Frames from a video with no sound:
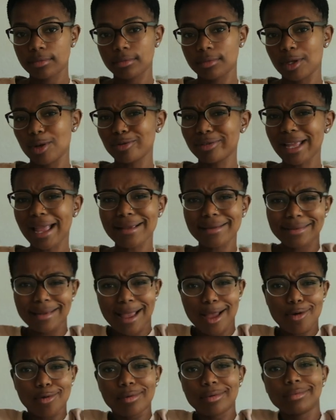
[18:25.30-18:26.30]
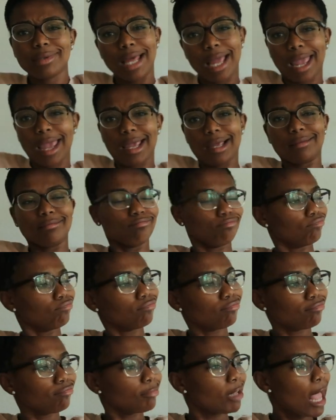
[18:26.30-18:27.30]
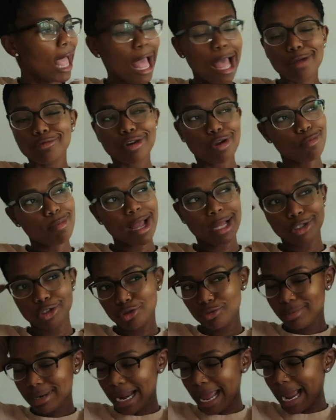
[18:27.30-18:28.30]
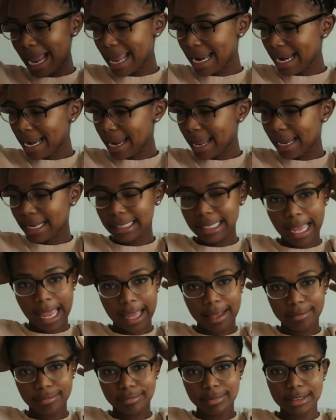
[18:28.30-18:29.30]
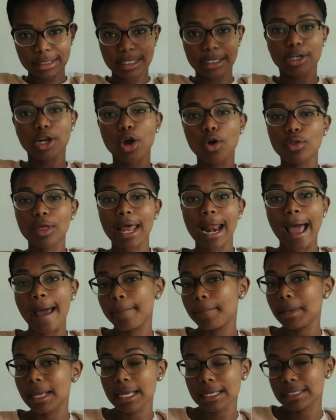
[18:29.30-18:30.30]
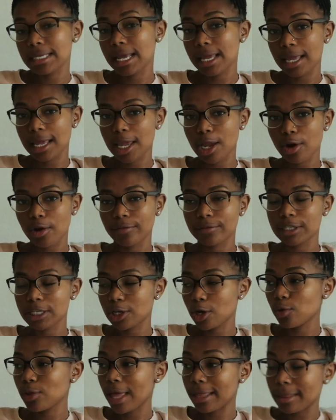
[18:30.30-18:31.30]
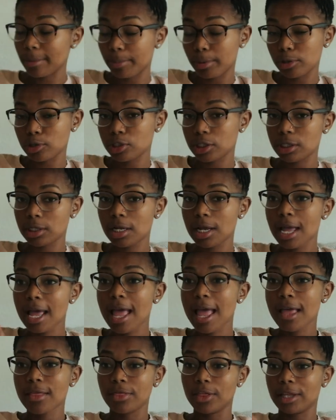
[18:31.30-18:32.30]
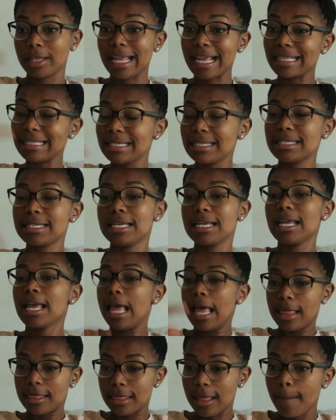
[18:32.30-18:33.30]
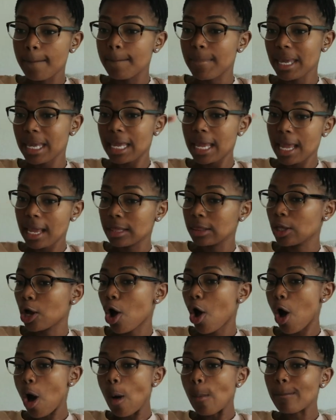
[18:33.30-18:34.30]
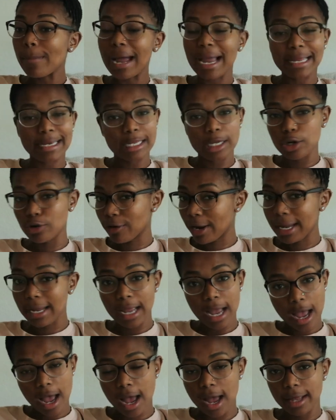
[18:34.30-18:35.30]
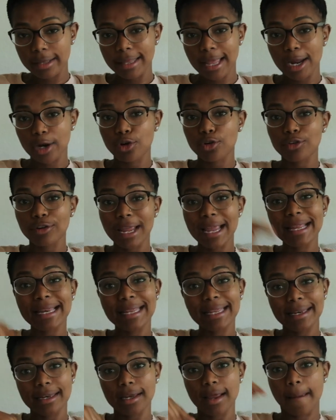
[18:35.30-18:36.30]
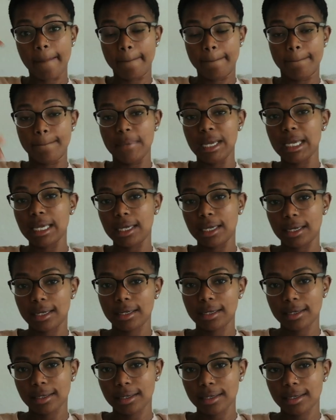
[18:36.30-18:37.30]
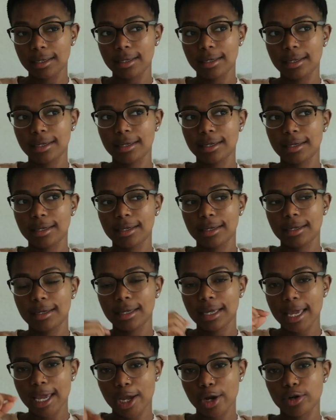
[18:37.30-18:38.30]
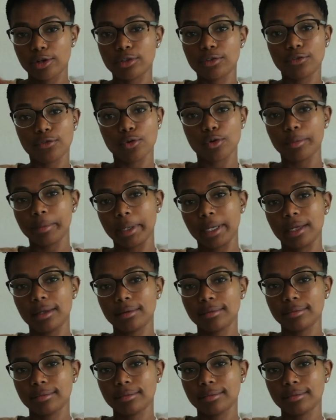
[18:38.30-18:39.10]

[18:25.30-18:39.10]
don't that sound like, I don't know about you, but I kind of like that. To know that I'm being taken care of. To know that the person, the entity, the being, the almighty great God that created me cares for me.